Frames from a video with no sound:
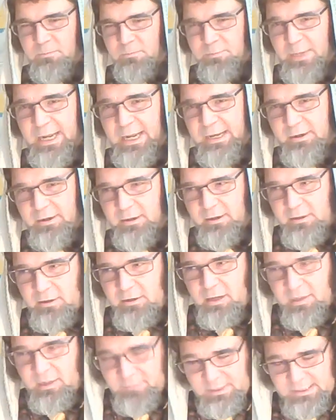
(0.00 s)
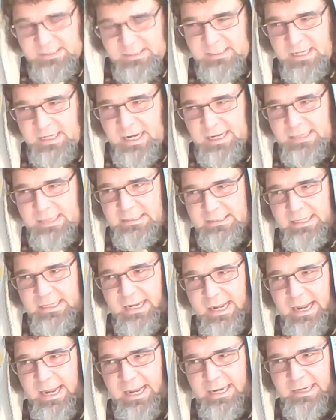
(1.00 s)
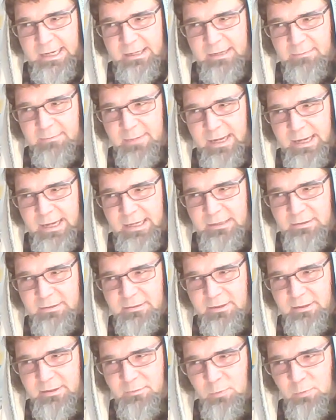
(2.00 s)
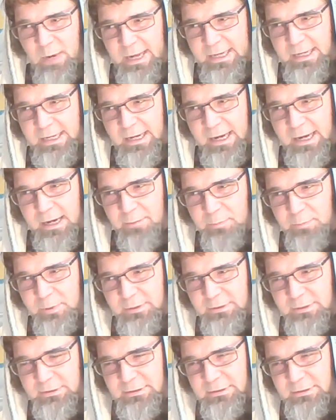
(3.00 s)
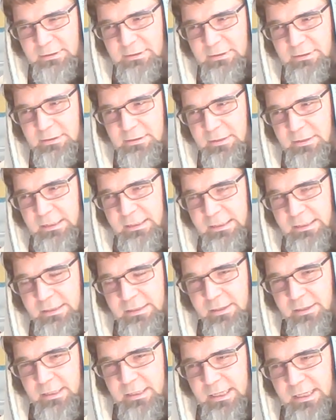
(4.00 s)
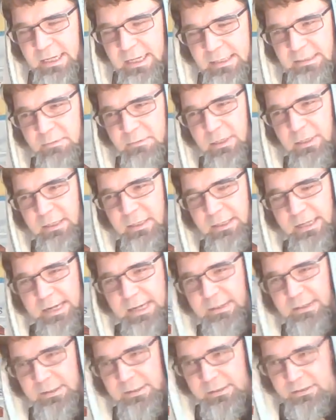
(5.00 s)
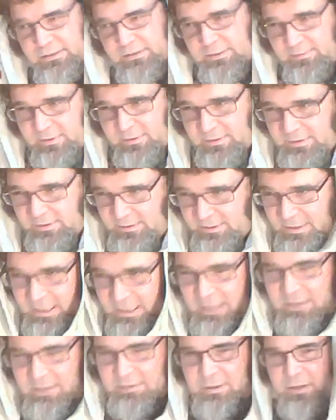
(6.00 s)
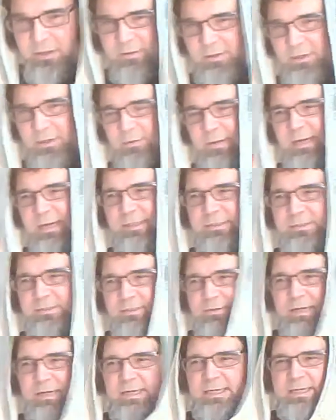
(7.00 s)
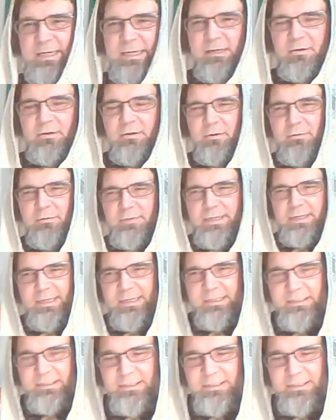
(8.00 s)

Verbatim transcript: Peter on the side and say, Hey, man, wake up. This is your cousin, one of the angels. I went, the other creation trying to get a hold of you.